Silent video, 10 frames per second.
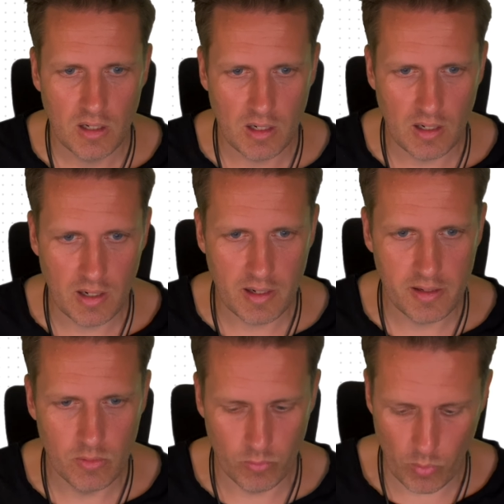
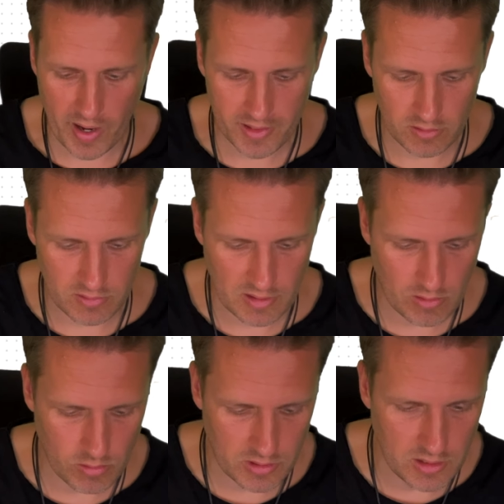I write it
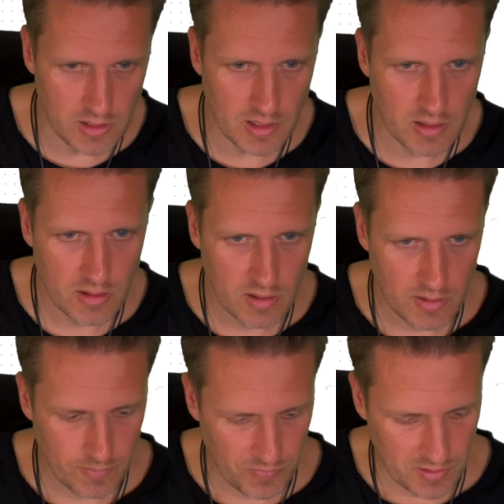down here.
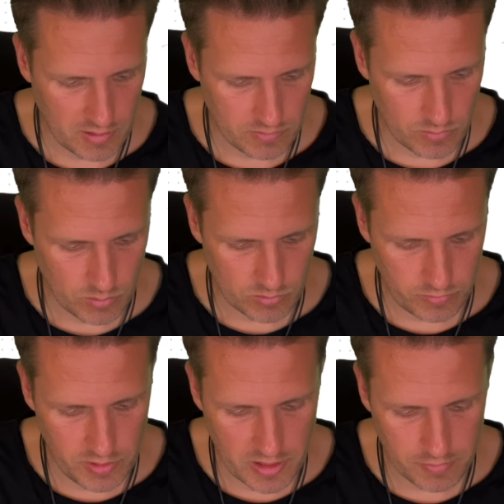
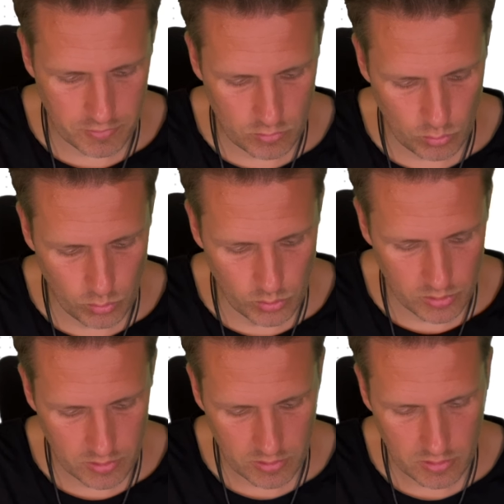We have two
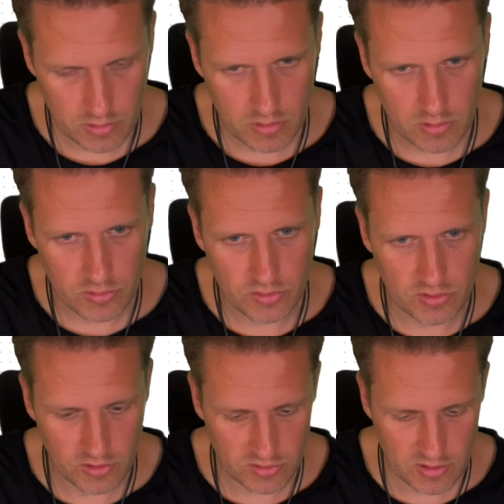
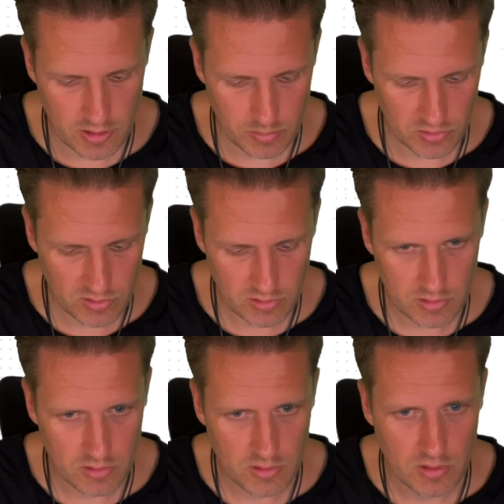systems,
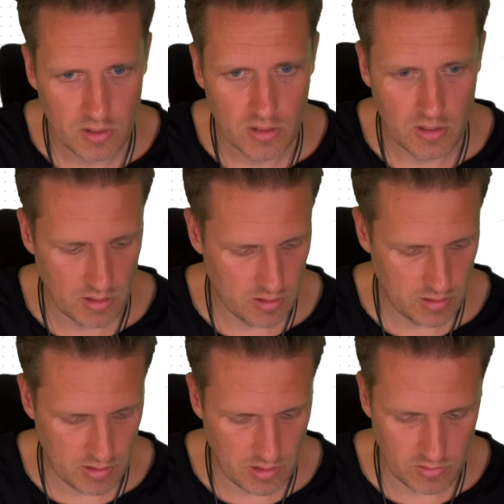
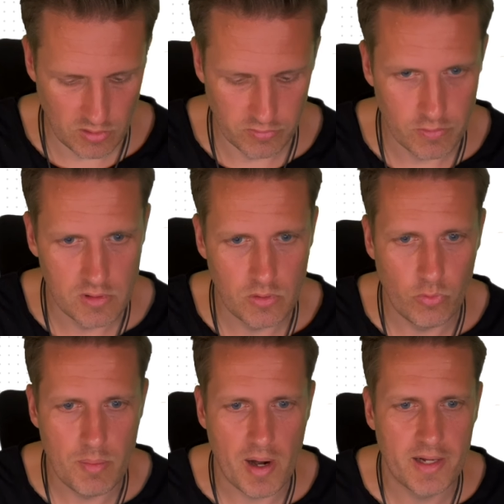and this will
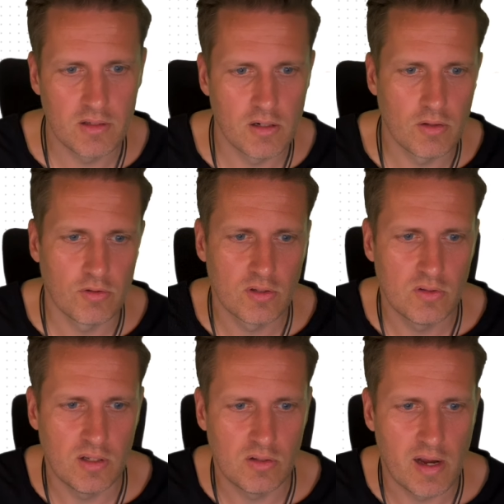remind us
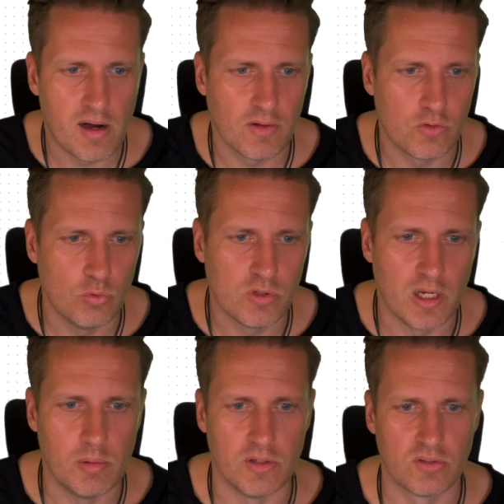that there are two
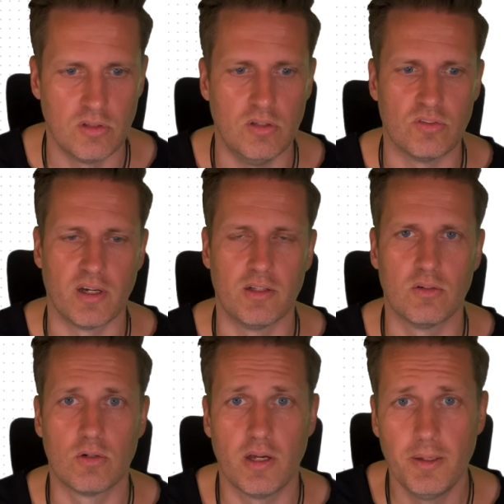cables inside,
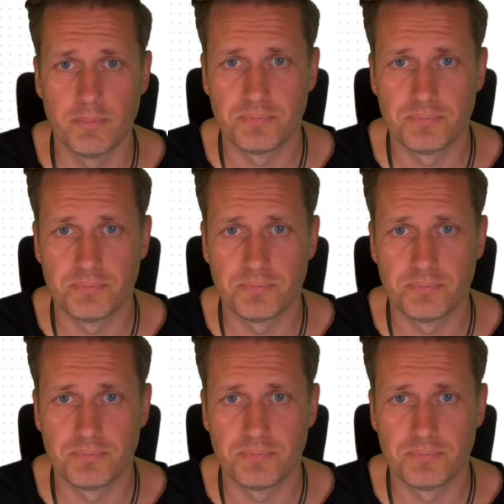okay?